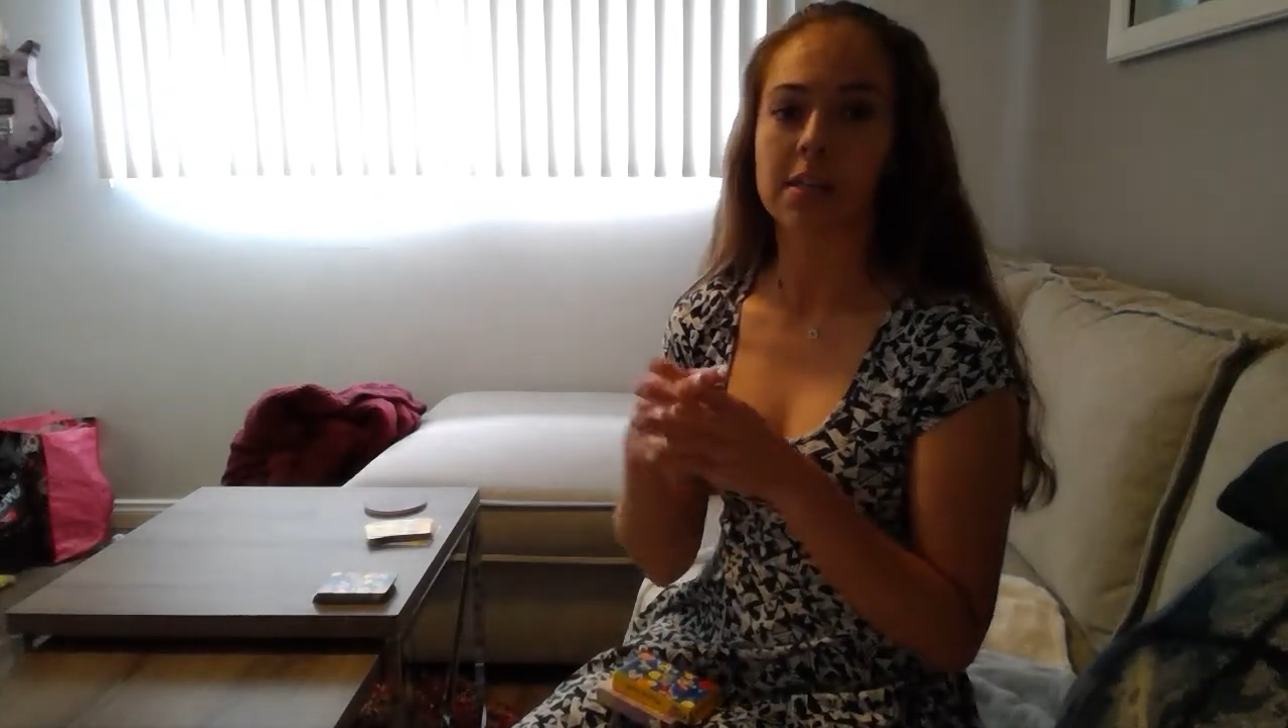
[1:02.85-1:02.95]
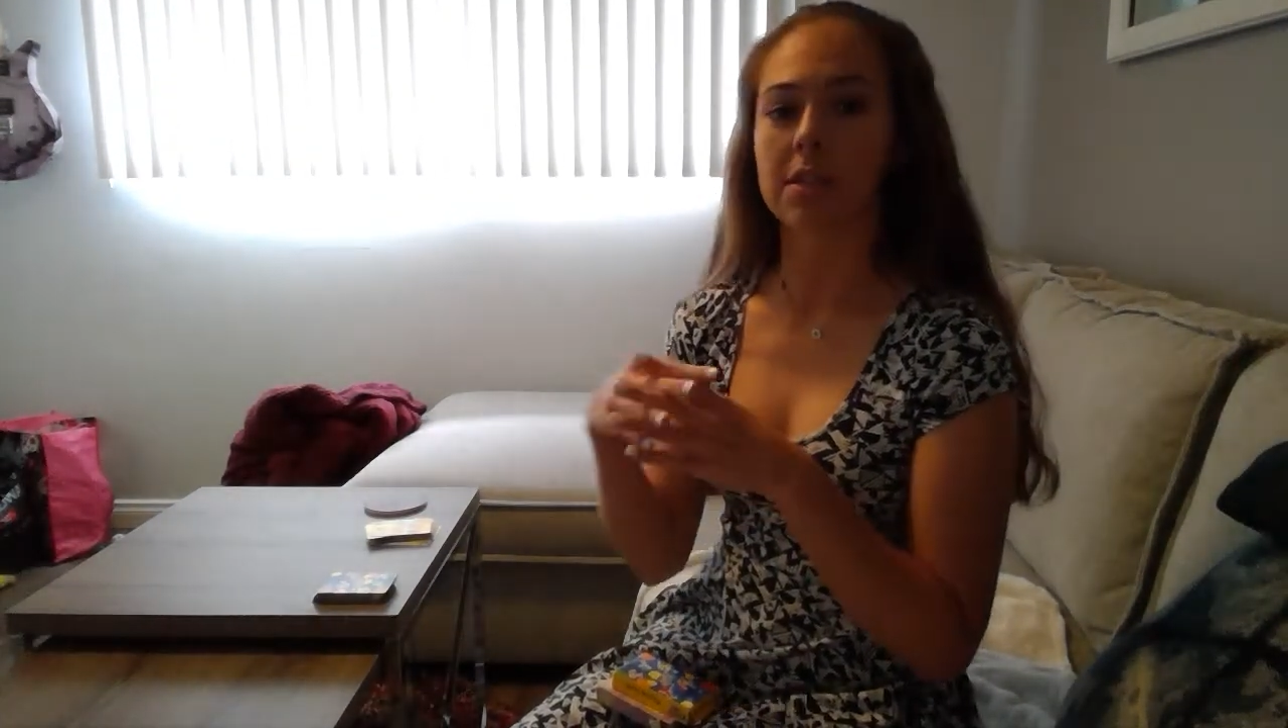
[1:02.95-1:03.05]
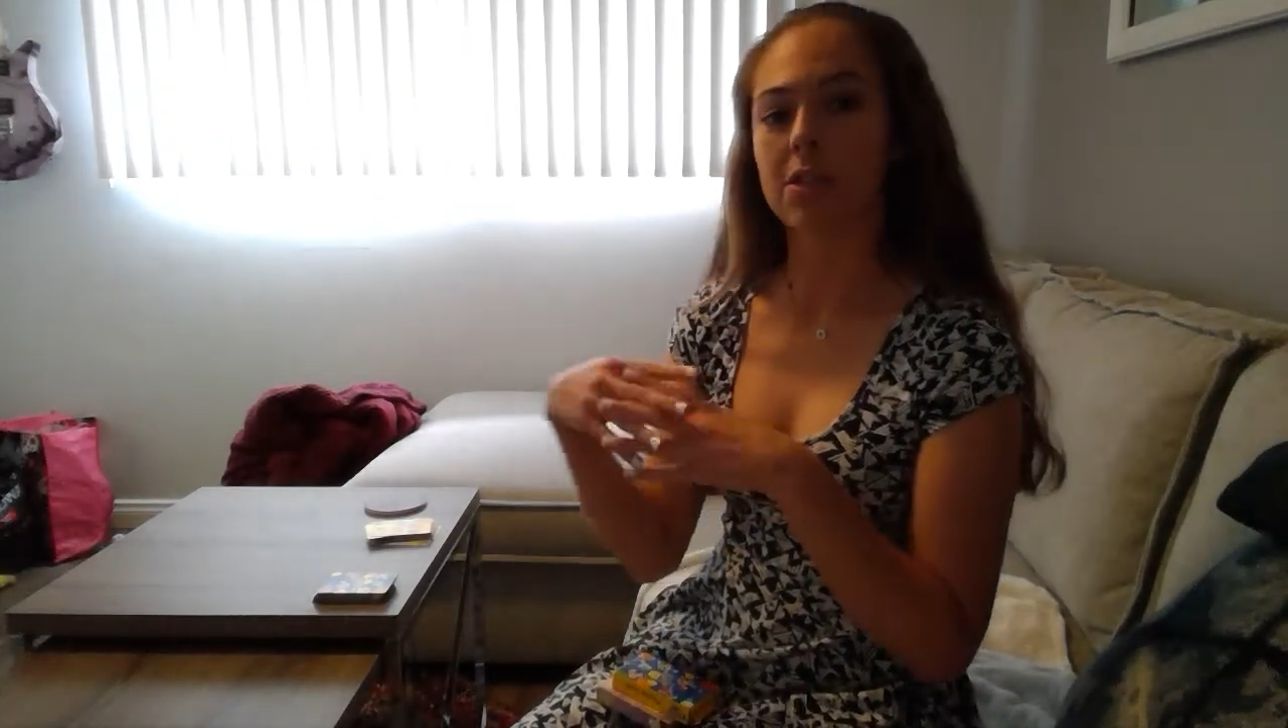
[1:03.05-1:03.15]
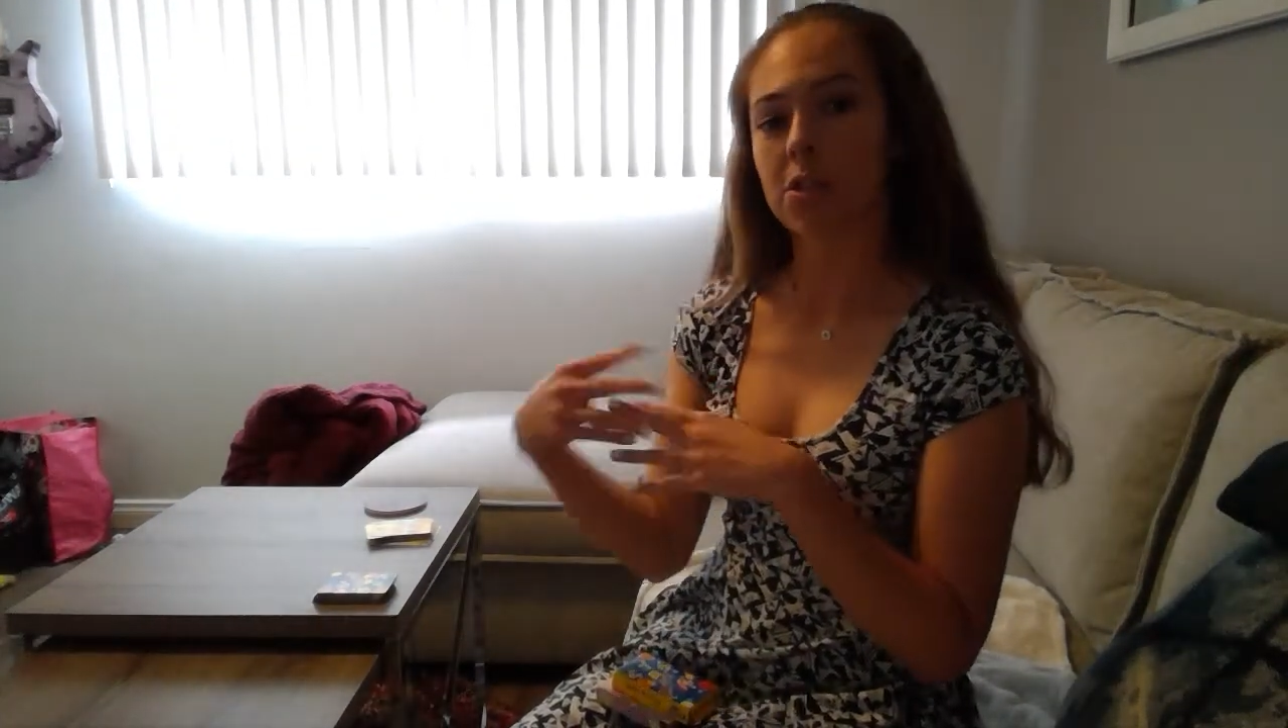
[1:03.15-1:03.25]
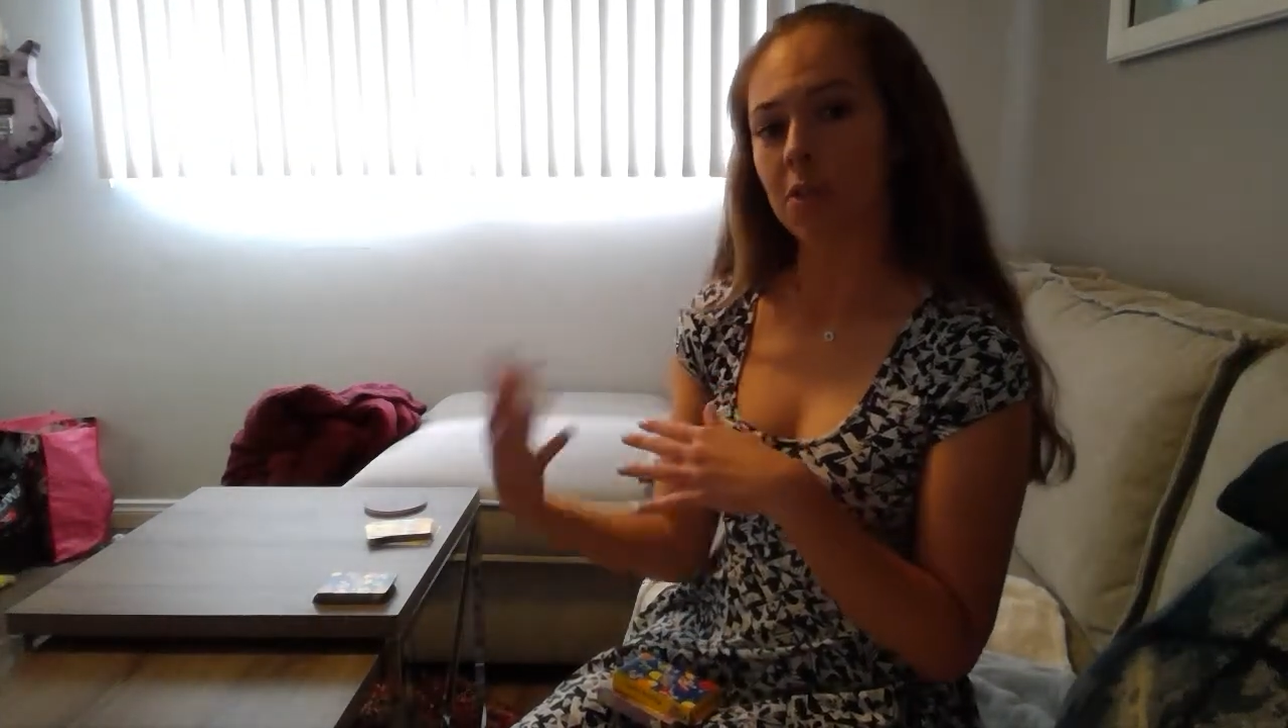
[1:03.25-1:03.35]

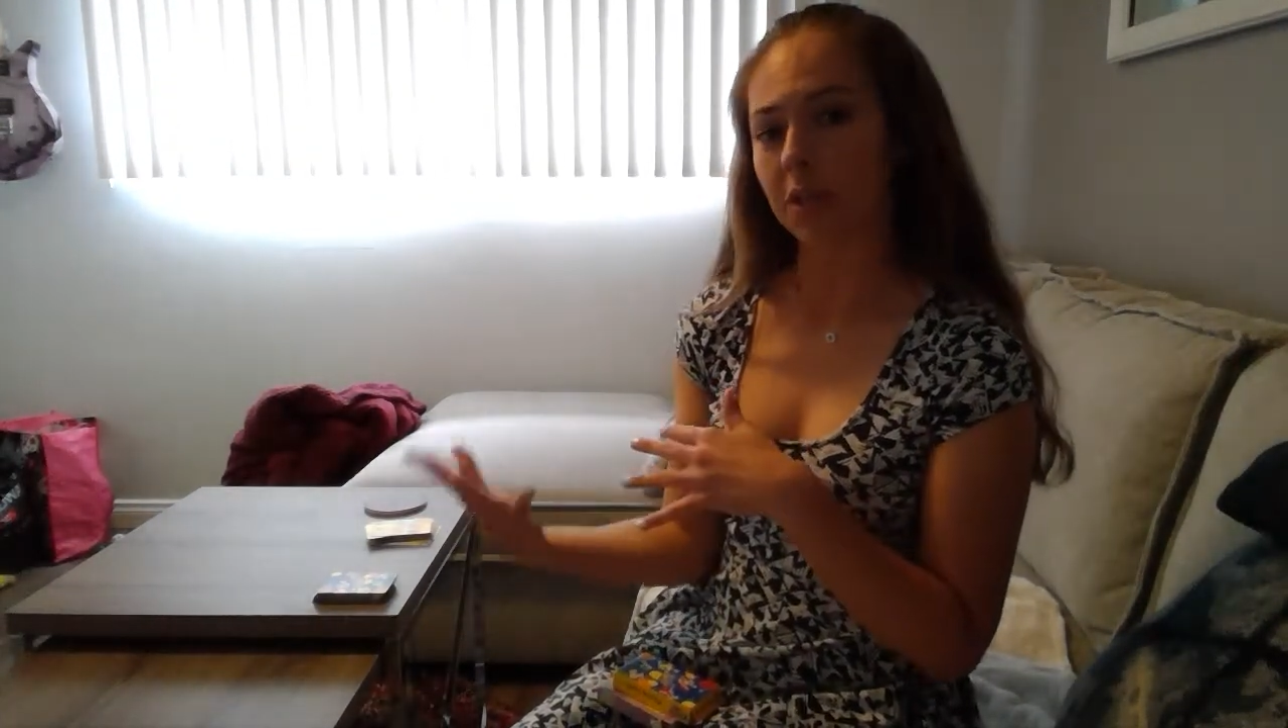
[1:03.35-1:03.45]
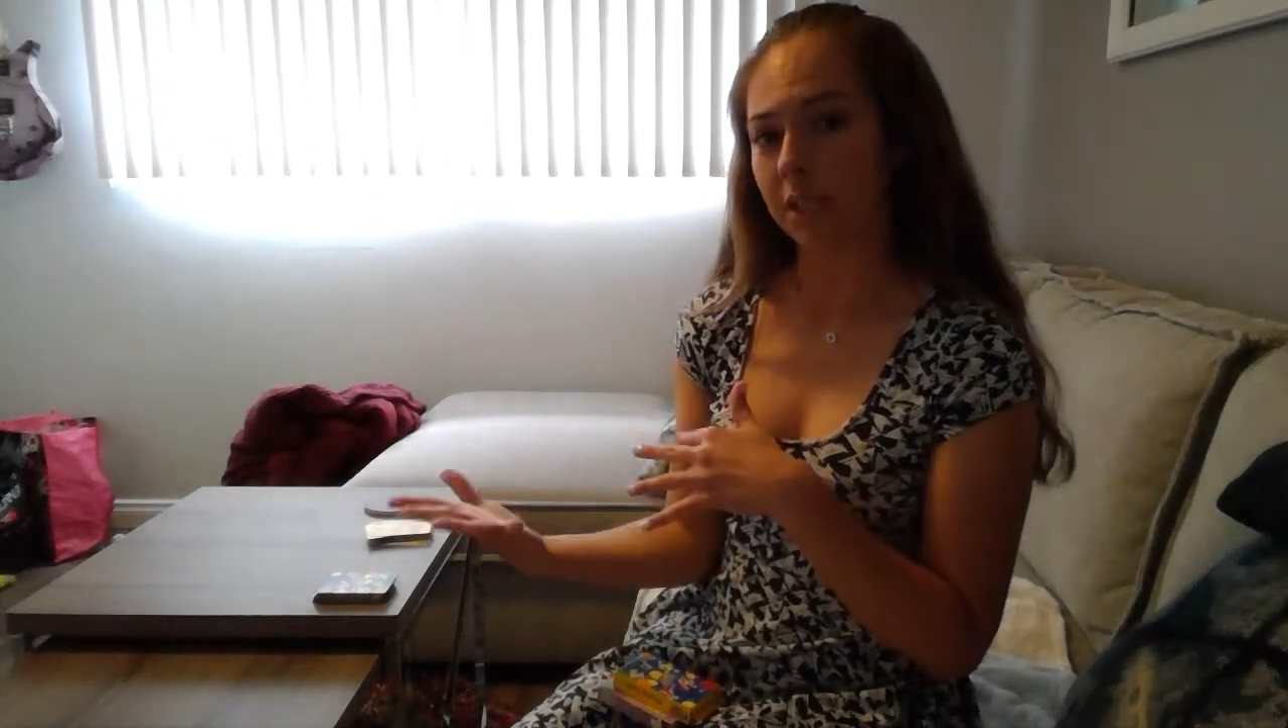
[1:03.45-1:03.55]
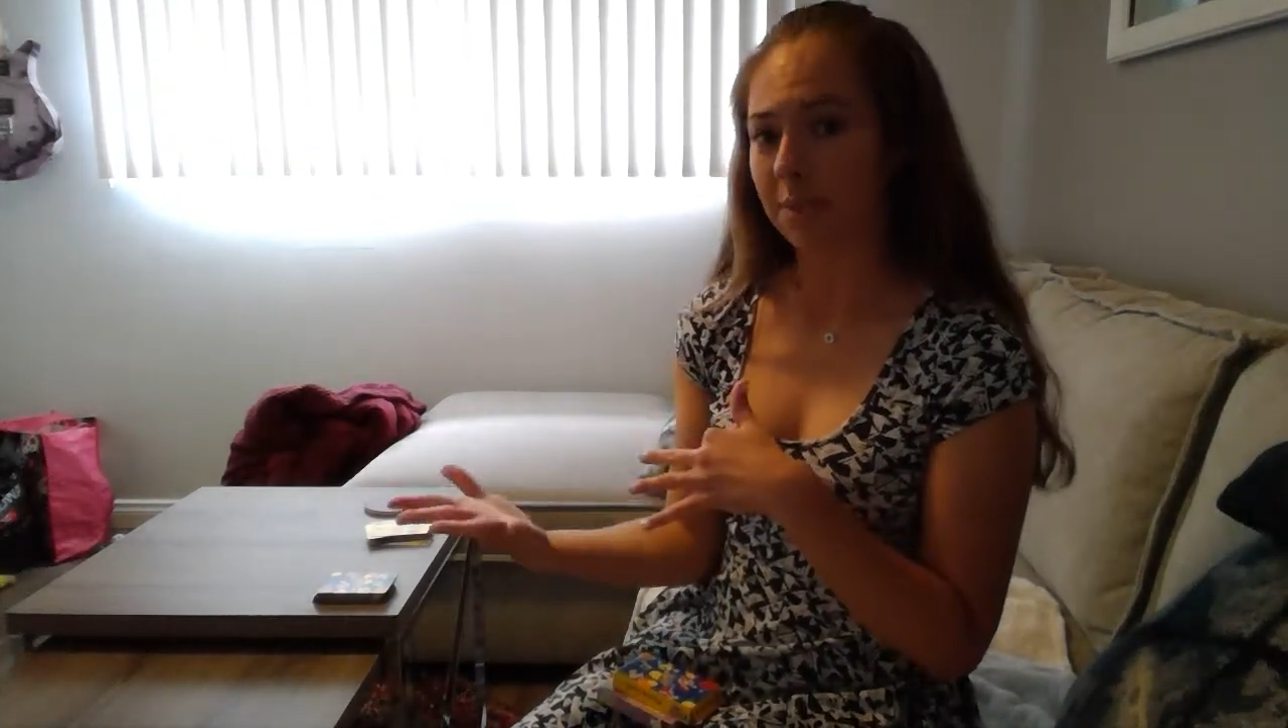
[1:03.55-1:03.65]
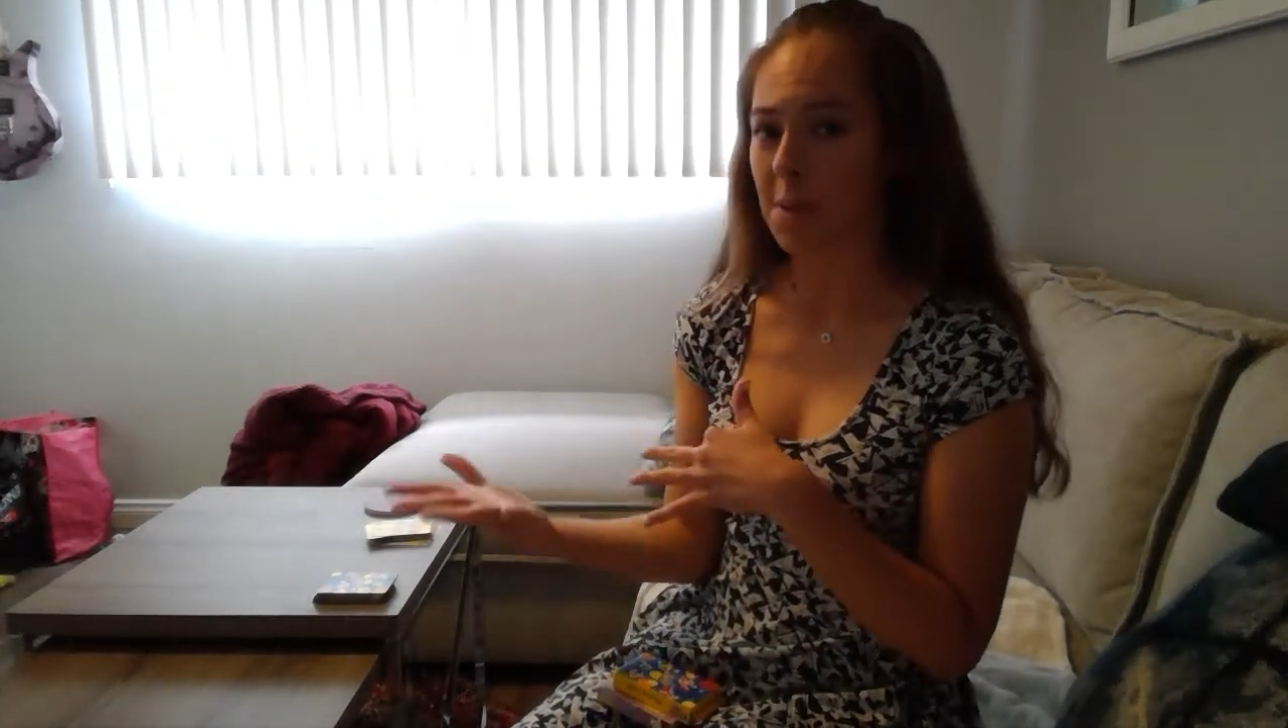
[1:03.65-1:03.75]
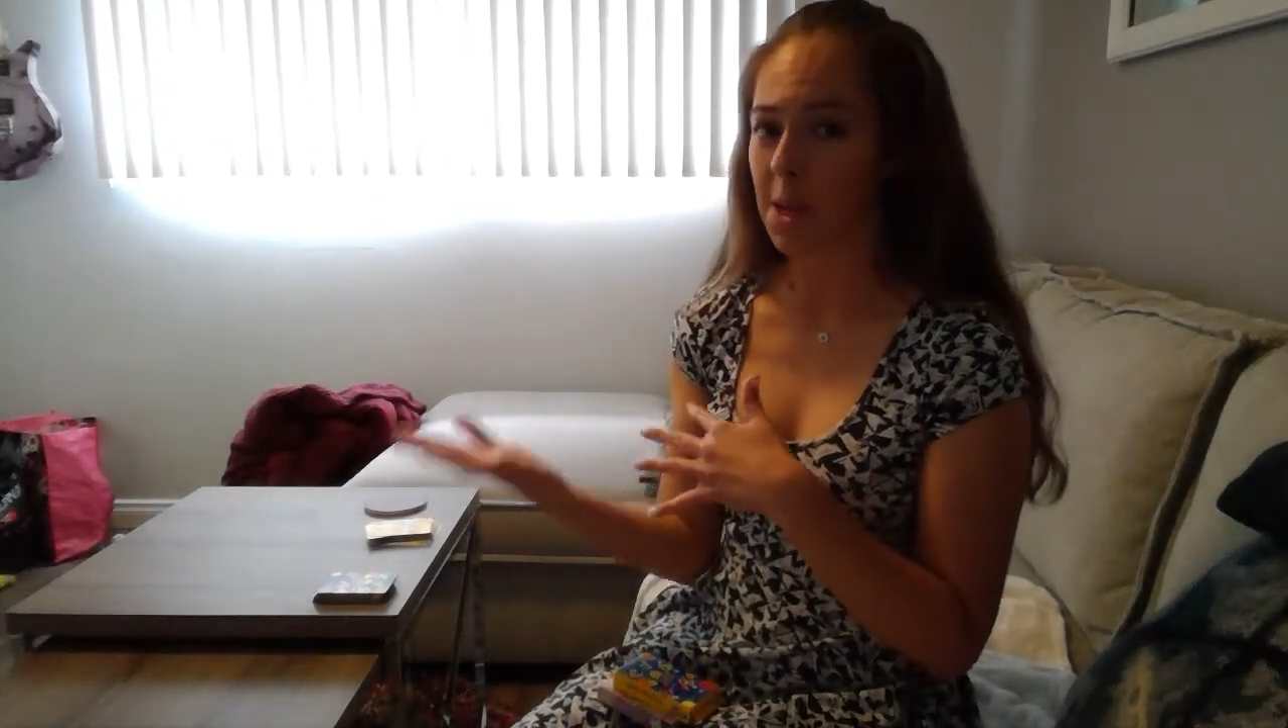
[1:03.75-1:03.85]
the
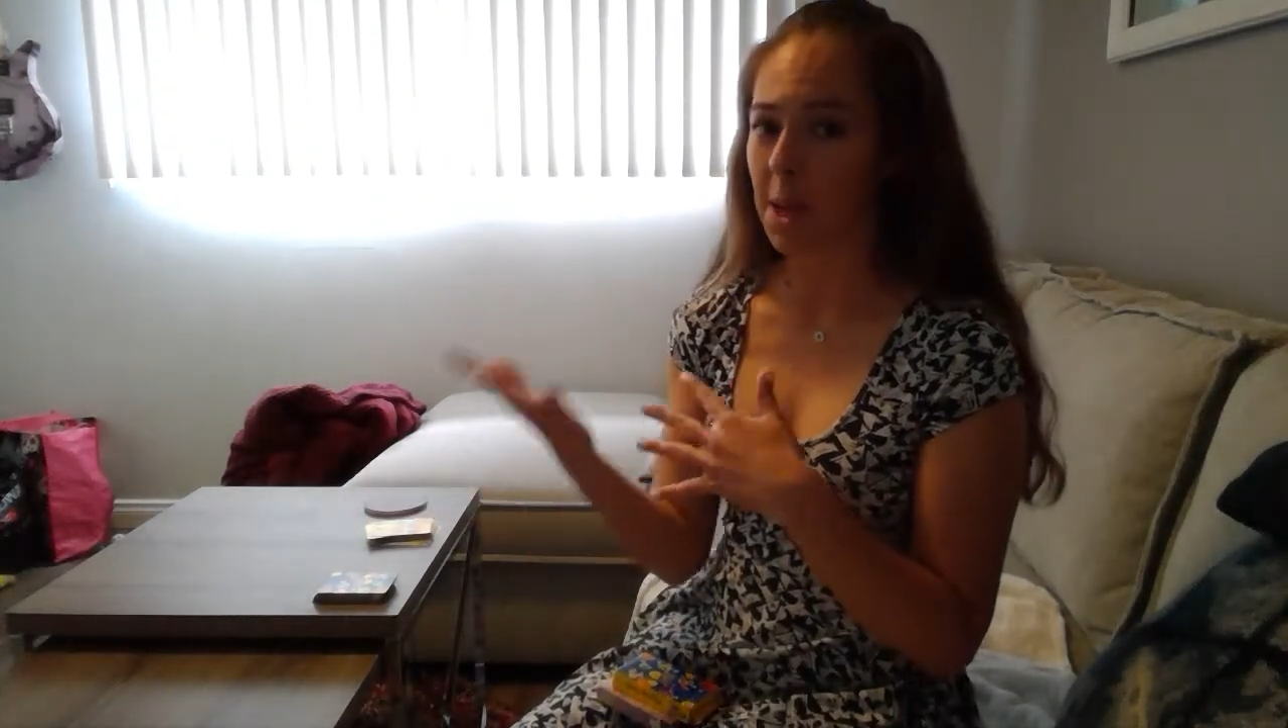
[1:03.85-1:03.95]
students being